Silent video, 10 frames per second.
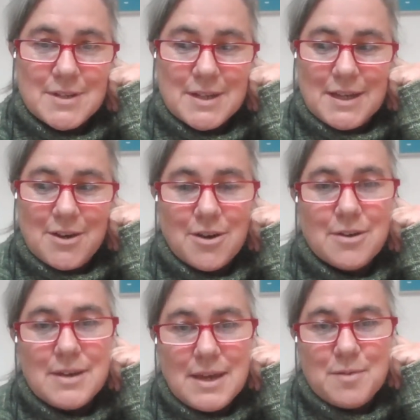
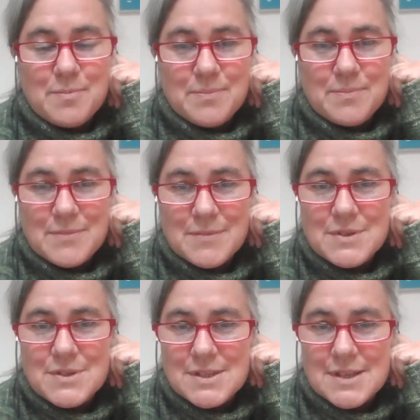interestingly, her name,
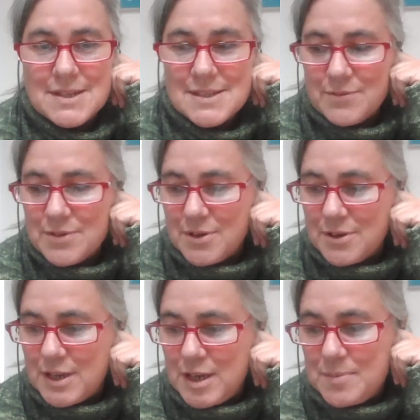she says,
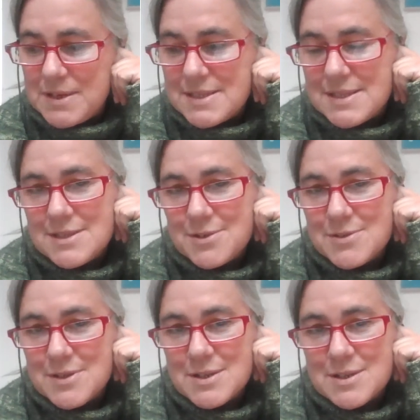even her name is
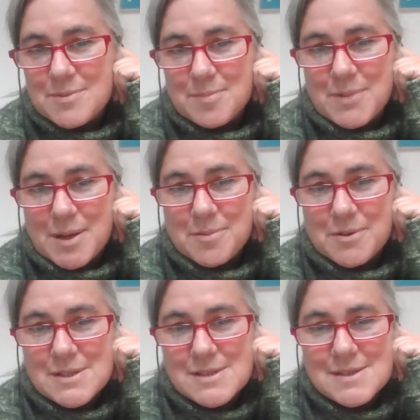associated with
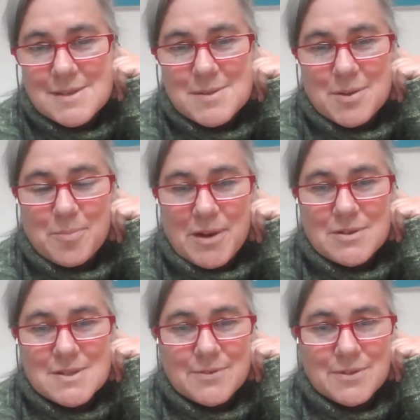blackberries.
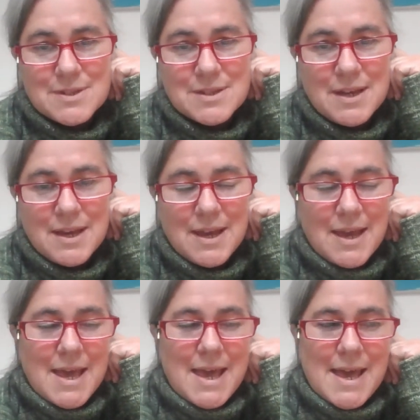So Beresford
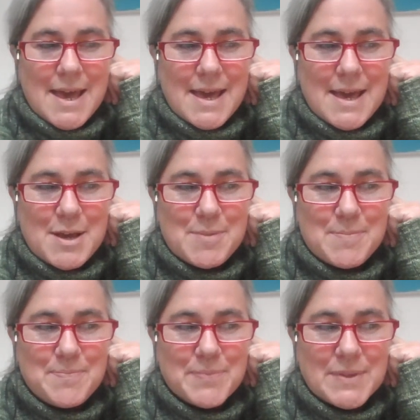
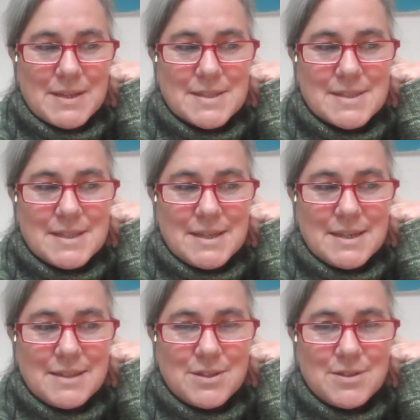is
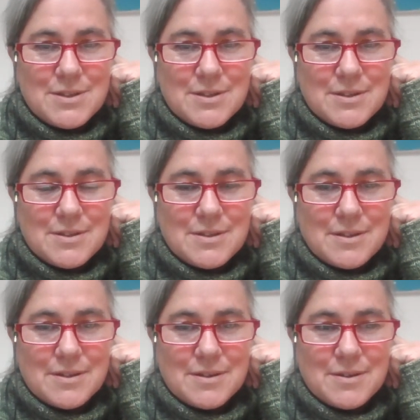the
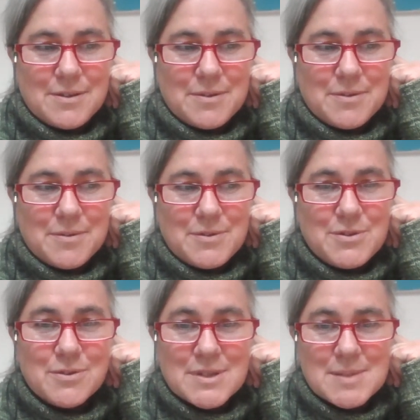
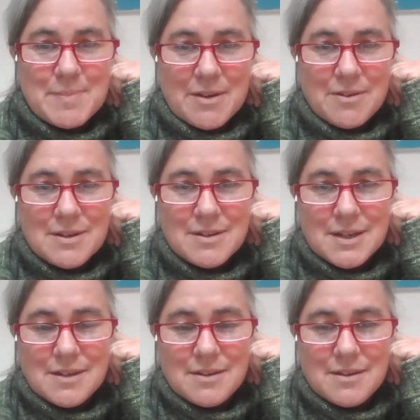Dún
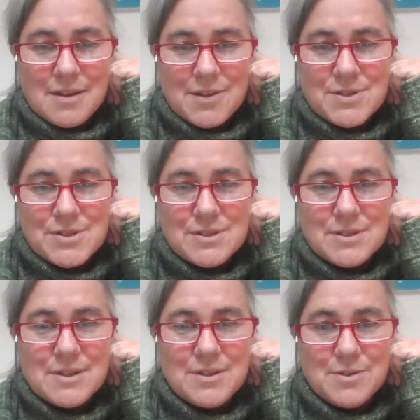Smerach in
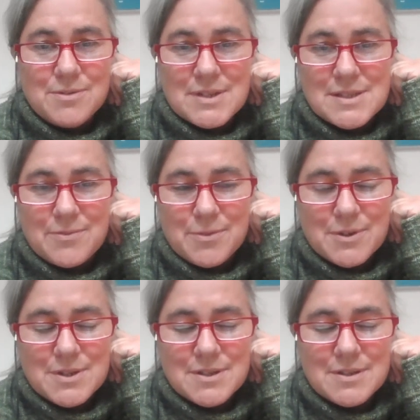Irish. Dún is
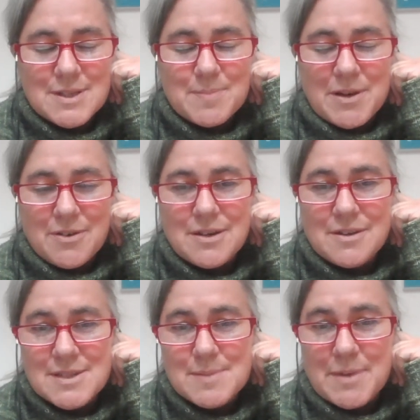a fort, a
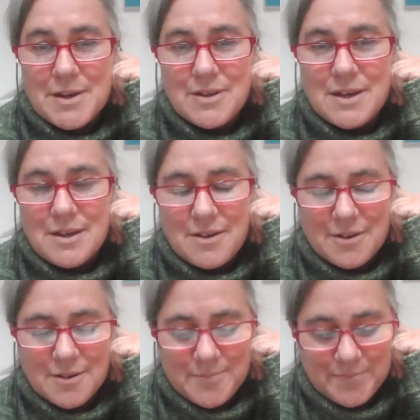smerach.
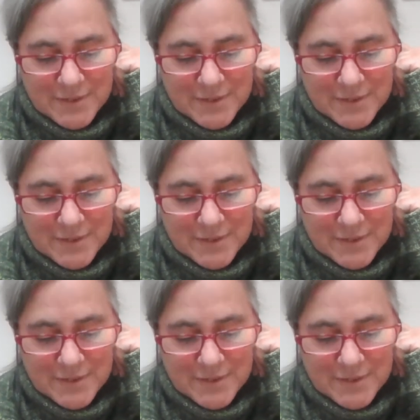Smera